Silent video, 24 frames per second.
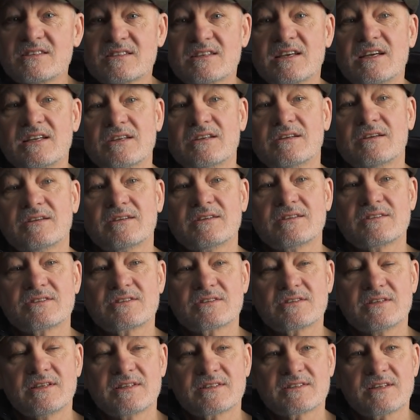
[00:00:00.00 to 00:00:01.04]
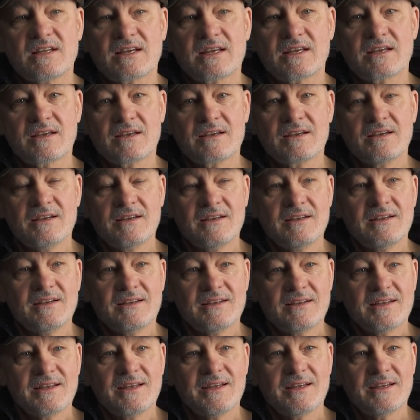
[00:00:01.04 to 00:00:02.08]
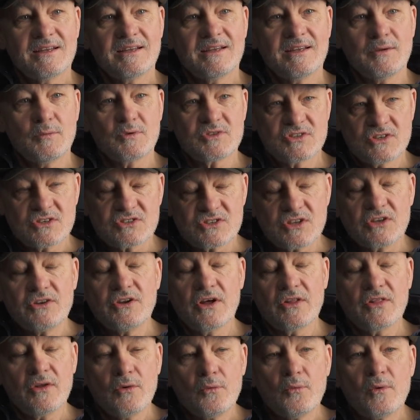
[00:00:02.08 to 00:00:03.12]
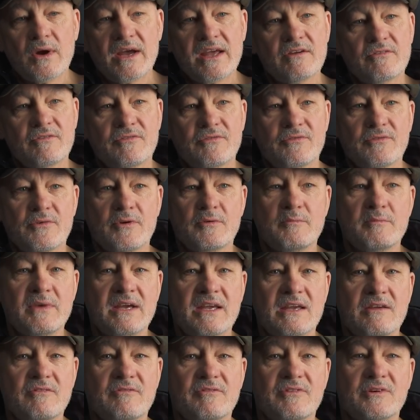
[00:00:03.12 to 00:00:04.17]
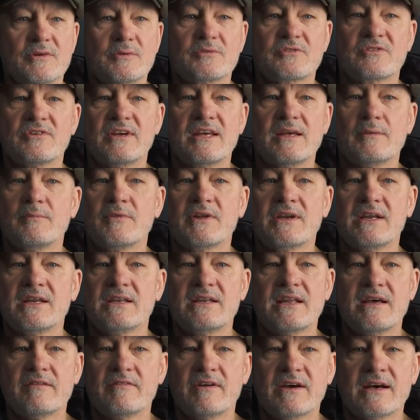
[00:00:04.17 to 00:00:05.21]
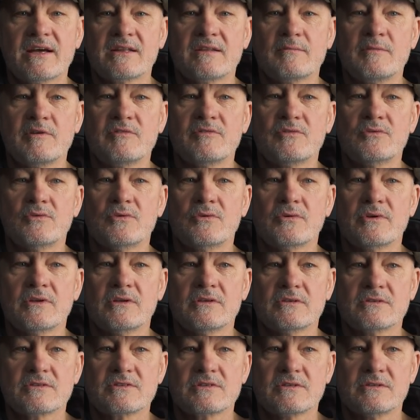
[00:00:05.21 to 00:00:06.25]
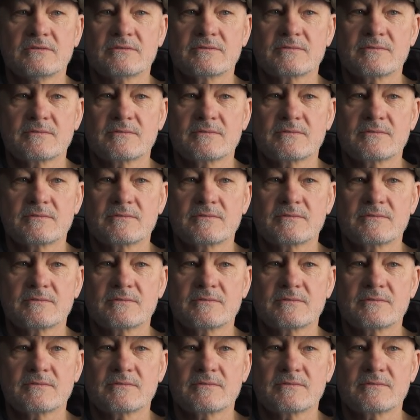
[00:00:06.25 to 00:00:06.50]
said, you know, it's, it's like it, it was just another way of, of making films for him that he'd never had before, you know. So